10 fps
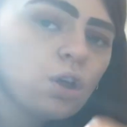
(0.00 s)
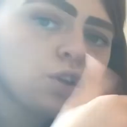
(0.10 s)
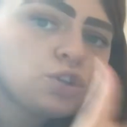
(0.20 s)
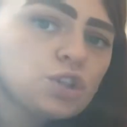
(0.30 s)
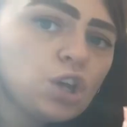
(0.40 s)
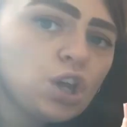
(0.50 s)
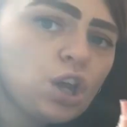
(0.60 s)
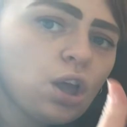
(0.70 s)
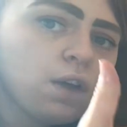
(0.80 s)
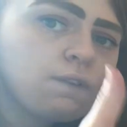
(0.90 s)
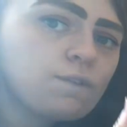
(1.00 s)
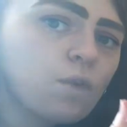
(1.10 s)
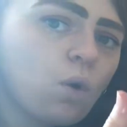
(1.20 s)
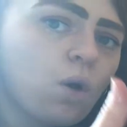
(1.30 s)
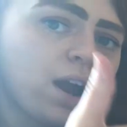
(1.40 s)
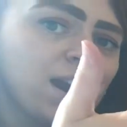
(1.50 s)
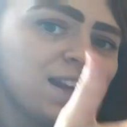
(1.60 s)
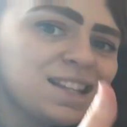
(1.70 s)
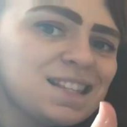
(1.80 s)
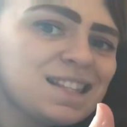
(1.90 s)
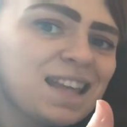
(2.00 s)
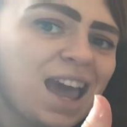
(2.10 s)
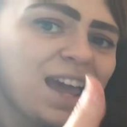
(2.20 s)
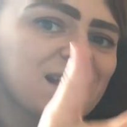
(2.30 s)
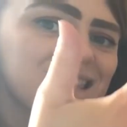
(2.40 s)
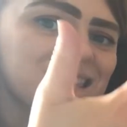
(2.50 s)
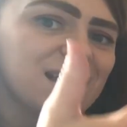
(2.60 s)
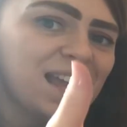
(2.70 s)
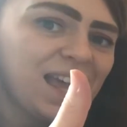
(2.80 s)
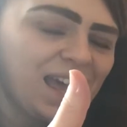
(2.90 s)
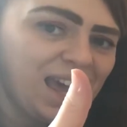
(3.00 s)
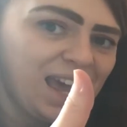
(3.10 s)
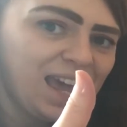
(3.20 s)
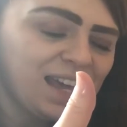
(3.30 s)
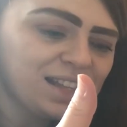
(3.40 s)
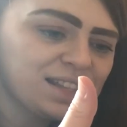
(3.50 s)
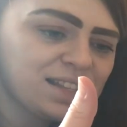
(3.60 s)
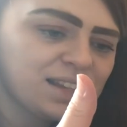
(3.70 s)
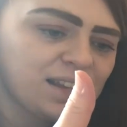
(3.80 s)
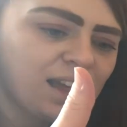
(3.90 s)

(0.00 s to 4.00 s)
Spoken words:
2, 4, 6, 8.